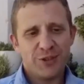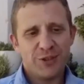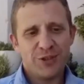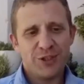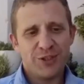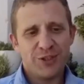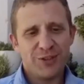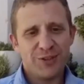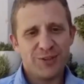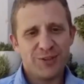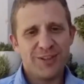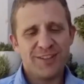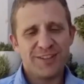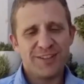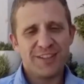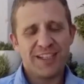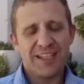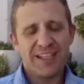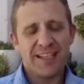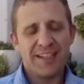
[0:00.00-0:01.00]
So
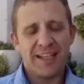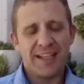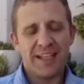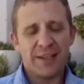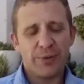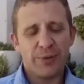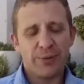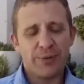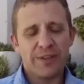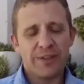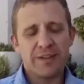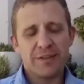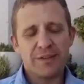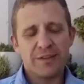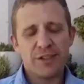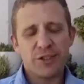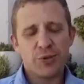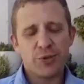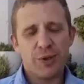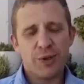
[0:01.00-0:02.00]
it's another one of the
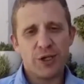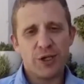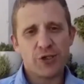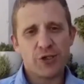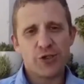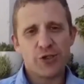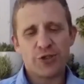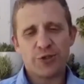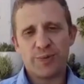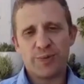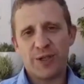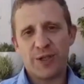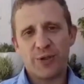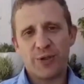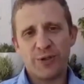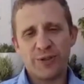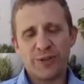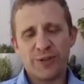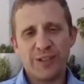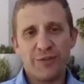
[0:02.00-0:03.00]
situations where I
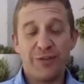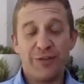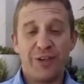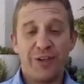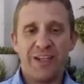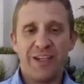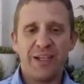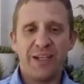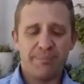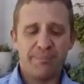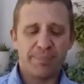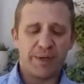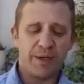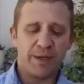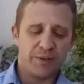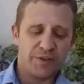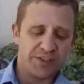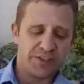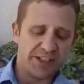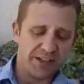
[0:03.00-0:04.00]
can't give you any
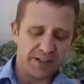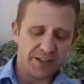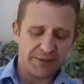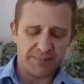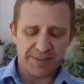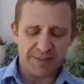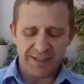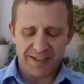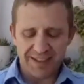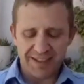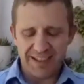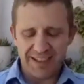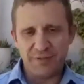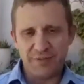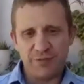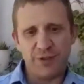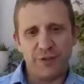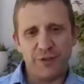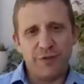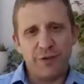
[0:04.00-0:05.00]
pros, Rian, but I can
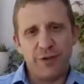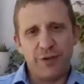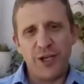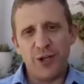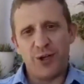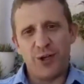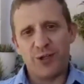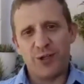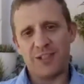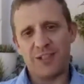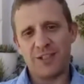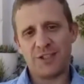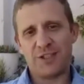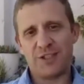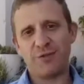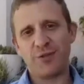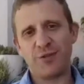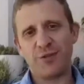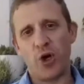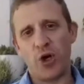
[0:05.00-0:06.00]
give you a very long list
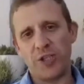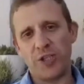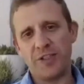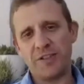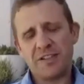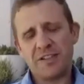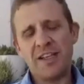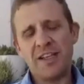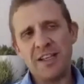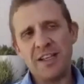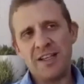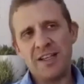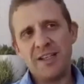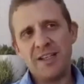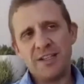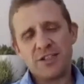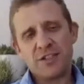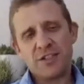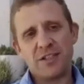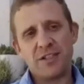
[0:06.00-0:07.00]
of cons.
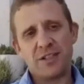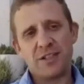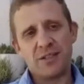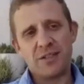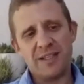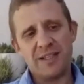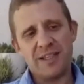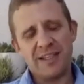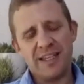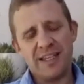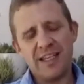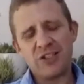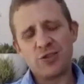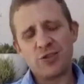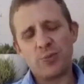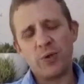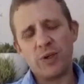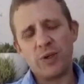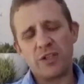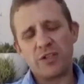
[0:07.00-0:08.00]
So it
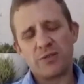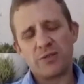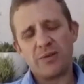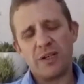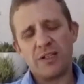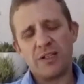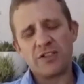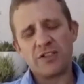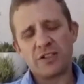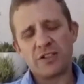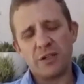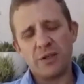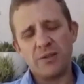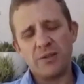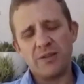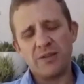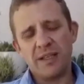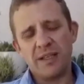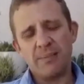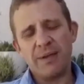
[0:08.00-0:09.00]
gets worse, right? So
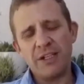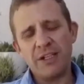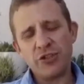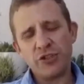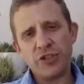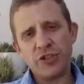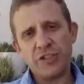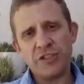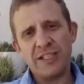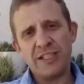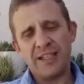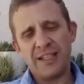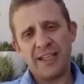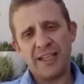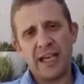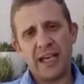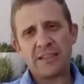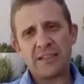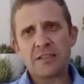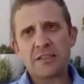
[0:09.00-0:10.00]
they mentioned tear
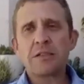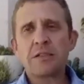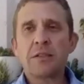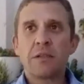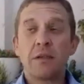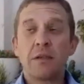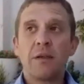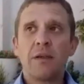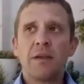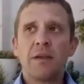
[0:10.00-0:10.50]
gas.